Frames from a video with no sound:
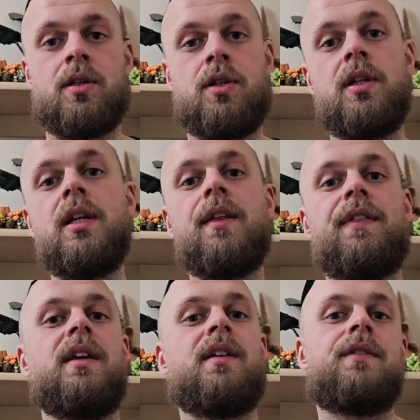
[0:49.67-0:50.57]
You need to
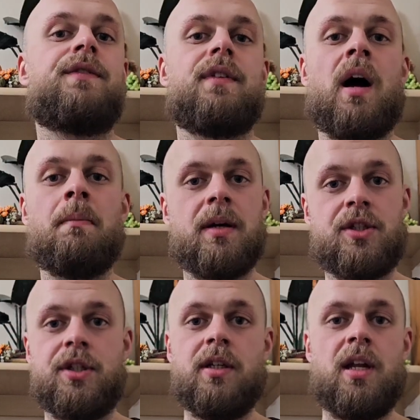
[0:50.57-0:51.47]
think of a
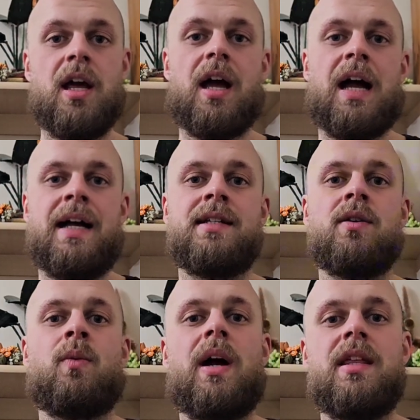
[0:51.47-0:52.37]
budget as
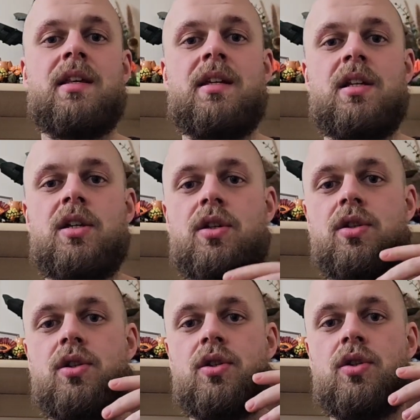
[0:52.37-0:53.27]
a way that
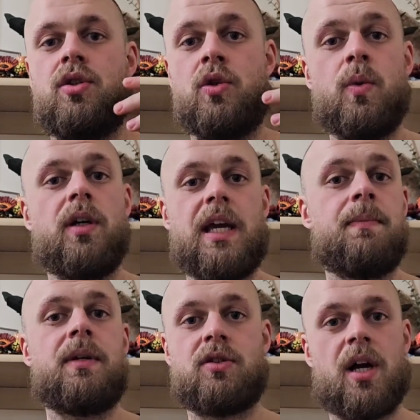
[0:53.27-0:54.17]
you are
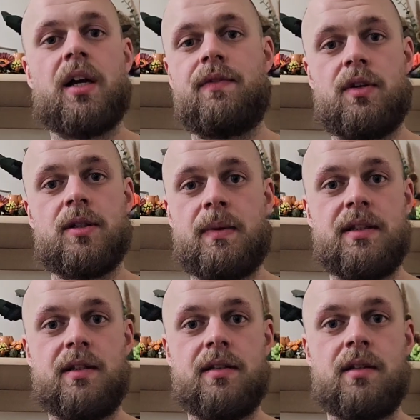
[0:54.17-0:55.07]
keeping track of your
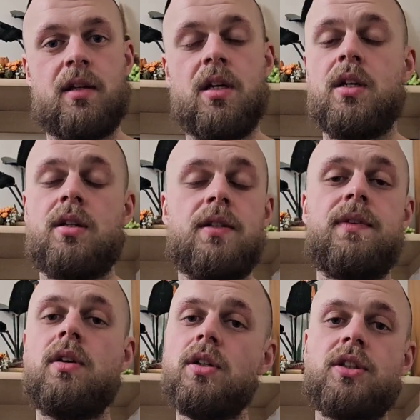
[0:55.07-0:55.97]
expenses. Because if
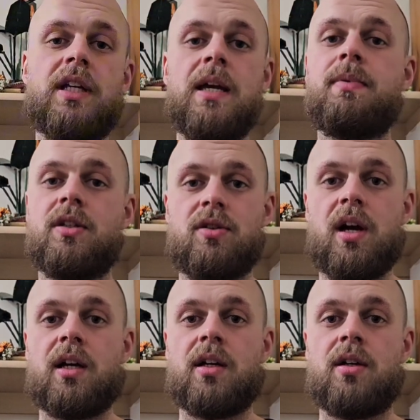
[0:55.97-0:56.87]
you're not keeping
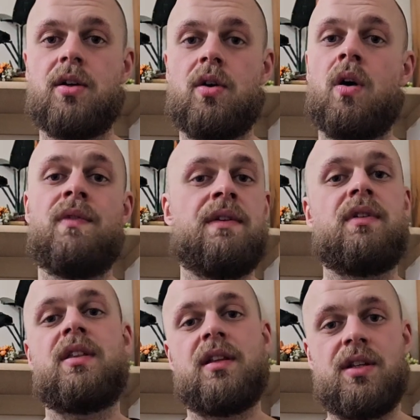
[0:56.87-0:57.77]
track of
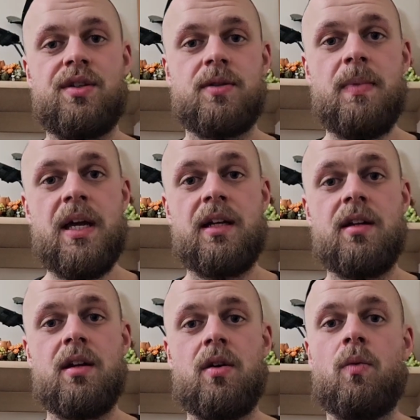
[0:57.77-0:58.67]
everything that you
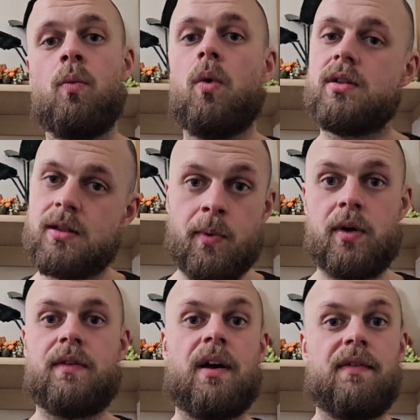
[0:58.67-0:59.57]
spend, what's the
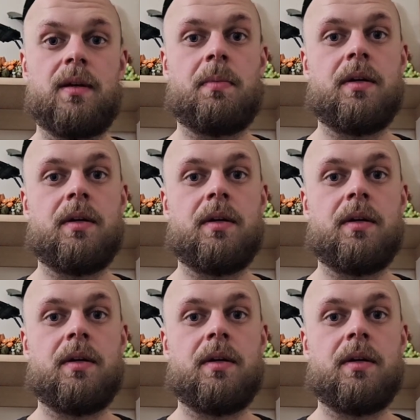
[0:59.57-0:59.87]
point of having a